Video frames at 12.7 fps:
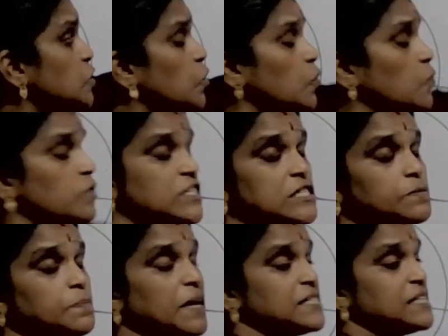group which is
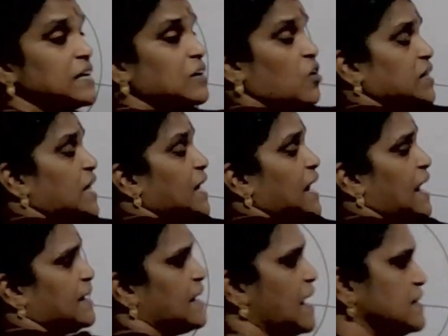present on the
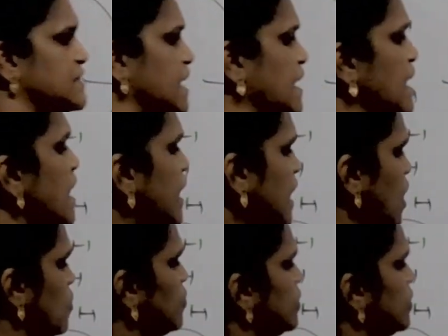right hand side. Now,